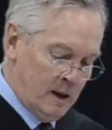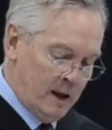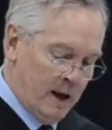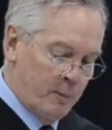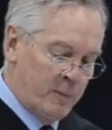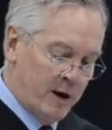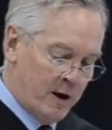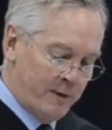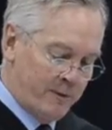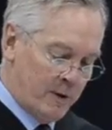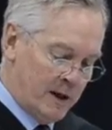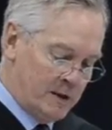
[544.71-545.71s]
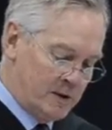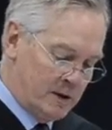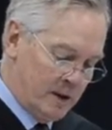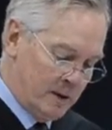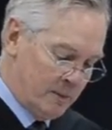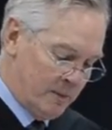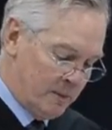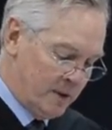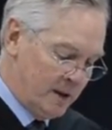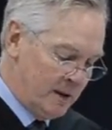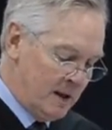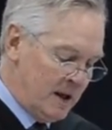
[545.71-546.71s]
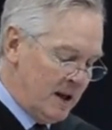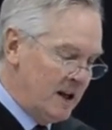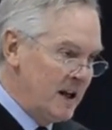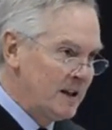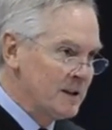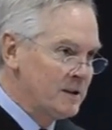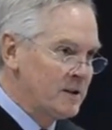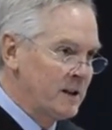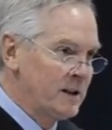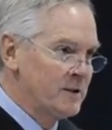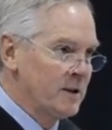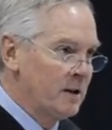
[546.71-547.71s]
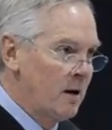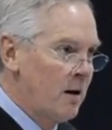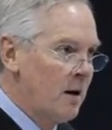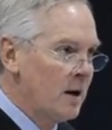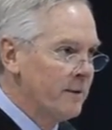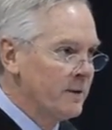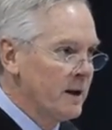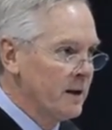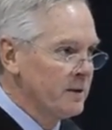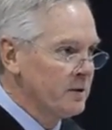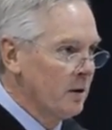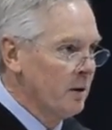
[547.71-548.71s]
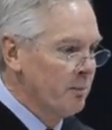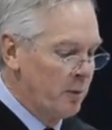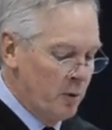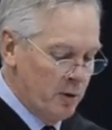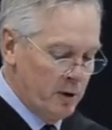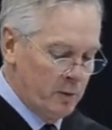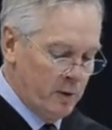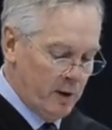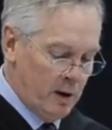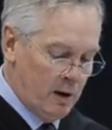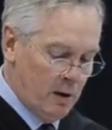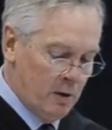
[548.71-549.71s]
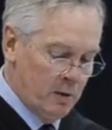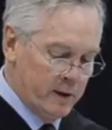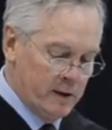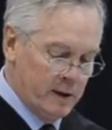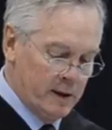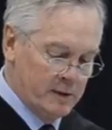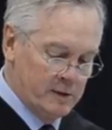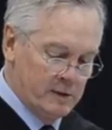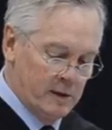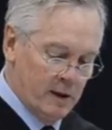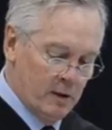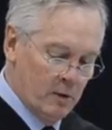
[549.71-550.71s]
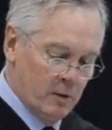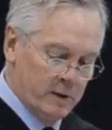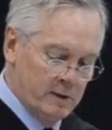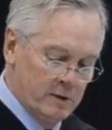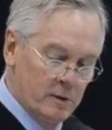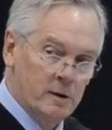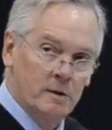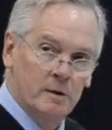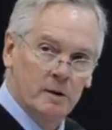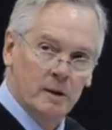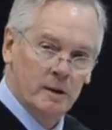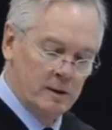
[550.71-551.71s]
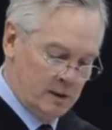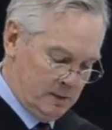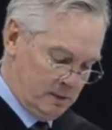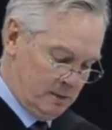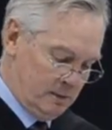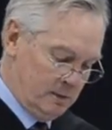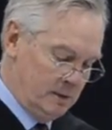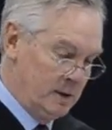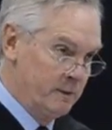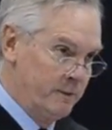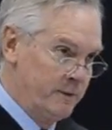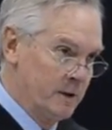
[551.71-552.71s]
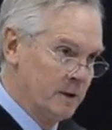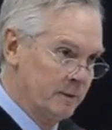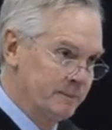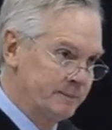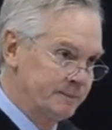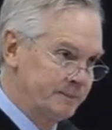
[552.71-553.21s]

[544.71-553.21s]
and I'll paraphrase him, but he contends that all of us are born with a hole in us that only doing good can fill.